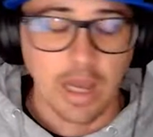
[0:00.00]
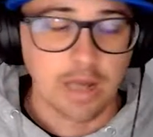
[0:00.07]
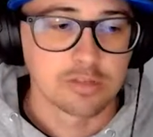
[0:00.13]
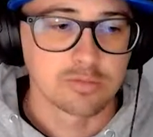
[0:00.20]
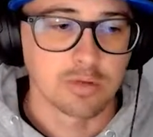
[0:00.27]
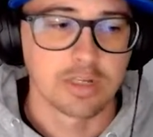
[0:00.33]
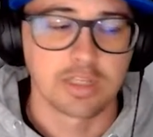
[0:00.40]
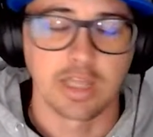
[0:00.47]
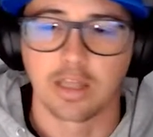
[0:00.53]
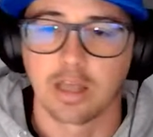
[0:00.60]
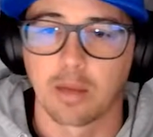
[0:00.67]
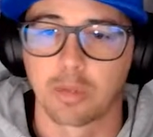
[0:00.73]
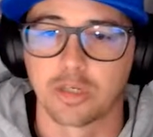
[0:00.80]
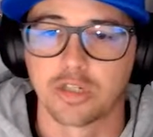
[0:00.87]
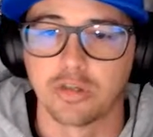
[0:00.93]
I just want to take the
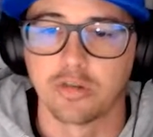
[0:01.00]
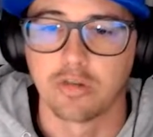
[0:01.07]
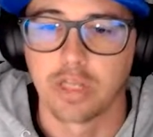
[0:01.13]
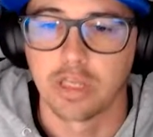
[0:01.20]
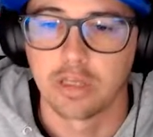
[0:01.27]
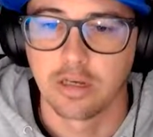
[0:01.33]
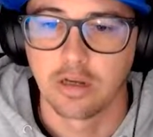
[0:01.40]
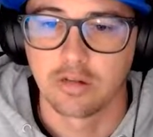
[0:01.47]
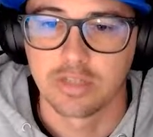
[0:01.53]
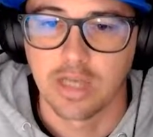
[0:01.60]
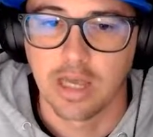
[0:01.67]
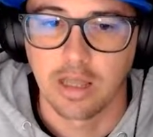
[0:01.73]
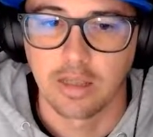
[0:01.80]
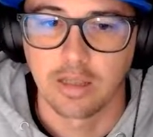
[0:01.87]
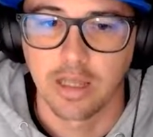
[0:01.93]
opportunity,
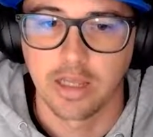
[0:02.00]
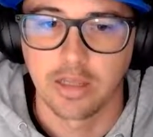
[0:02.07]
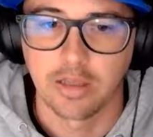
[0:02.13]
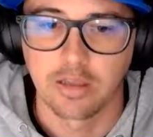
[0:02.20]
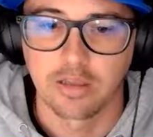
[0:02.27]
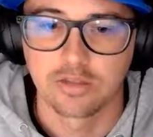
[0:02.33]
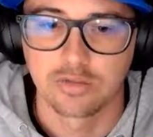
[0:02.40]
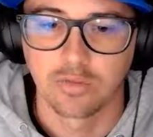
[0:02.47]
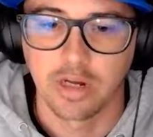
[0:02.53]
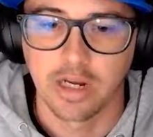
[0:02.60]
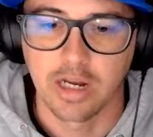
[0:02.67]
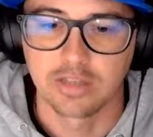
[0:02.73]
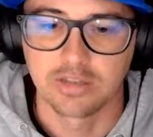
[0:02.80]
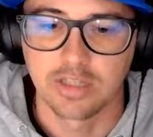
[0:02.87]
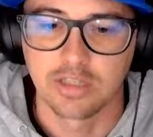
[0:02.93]
to highlight this
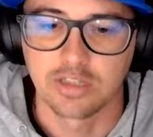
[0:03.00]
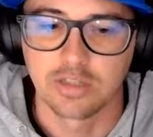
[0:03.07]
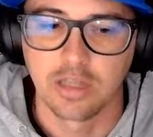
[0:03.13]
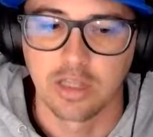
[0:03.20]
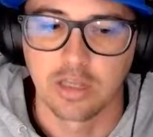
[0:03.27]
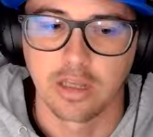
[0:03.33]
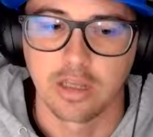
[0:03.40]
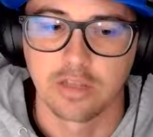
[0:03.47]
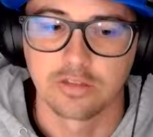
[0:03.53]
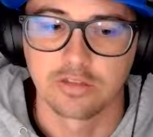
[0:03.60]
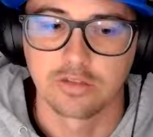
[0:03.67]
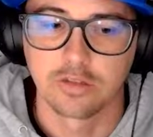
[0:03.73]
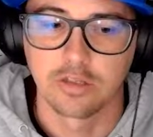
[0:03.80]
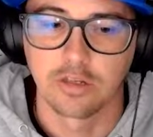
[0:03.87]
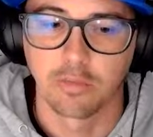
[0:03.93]
organization that
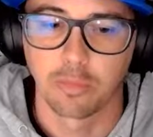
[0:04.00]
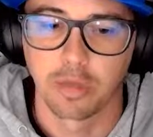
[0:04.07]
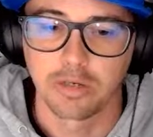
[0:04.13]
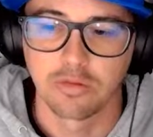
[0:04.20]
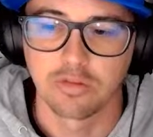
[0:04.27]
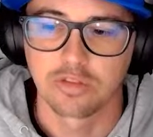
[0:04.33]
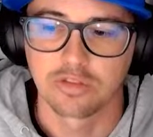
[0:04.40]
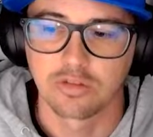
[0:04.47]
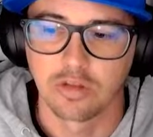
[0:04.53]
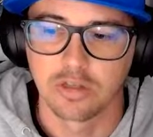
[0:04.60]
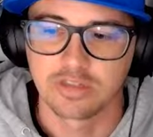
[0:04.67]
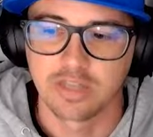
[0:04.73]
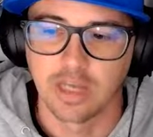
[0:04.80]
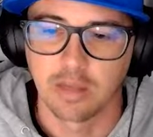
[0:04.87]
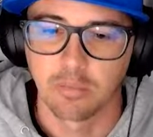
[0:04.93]
has, been doing this a
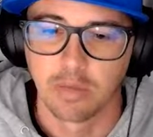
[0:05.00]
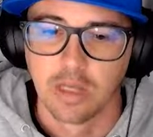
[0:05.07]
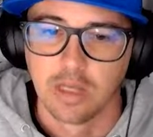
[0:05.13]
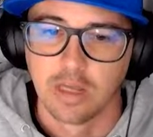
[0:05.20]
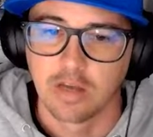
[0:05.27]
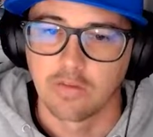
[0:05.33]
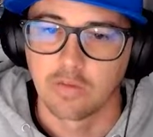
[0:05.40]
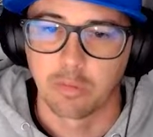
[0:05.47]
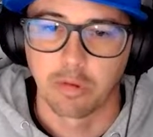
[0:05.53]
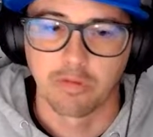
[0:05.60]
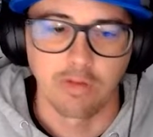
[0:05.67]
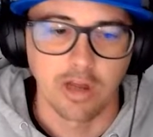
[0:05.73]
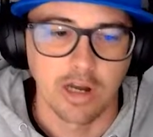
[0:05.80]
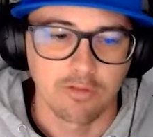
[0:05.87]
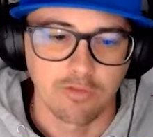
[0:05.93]
long time. They've
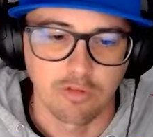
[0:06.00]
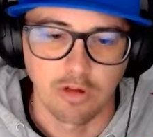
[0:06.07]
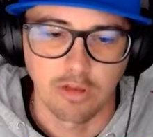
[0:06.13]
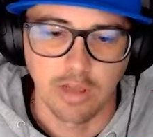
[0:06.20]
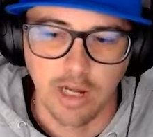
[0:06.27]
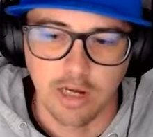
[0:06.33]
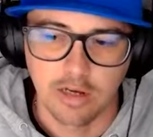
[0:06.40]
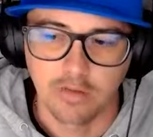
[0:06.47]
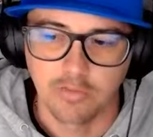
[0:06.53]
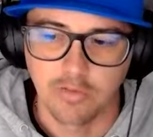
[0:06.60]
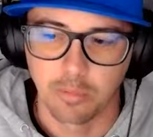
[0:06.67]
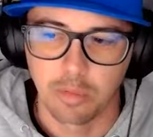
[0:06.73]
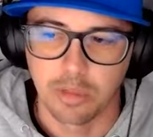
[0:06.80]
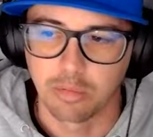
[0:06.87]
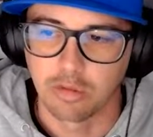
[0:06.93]
provided for a lot of
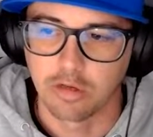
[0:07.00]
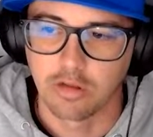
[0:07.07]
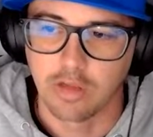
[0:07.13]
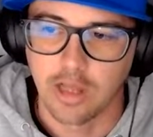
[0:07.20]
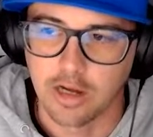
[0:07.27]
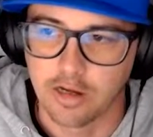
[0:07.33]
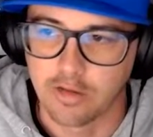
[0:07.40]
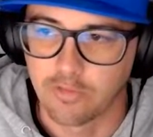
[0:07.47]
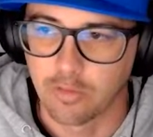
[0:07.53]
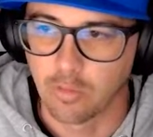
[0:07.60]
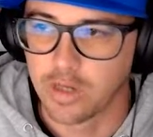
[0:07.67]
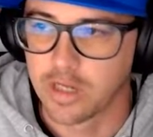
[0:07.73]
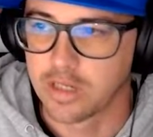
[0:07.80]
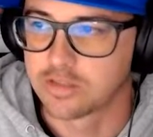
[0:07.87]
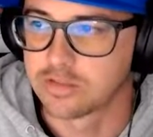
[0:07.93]
different people in a lot of
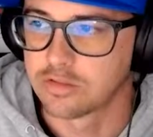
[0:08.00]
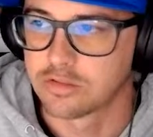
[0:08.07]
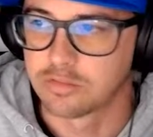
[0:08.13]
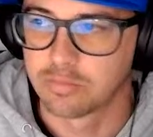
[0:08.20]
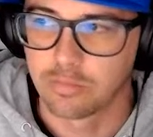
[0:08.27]
different ways.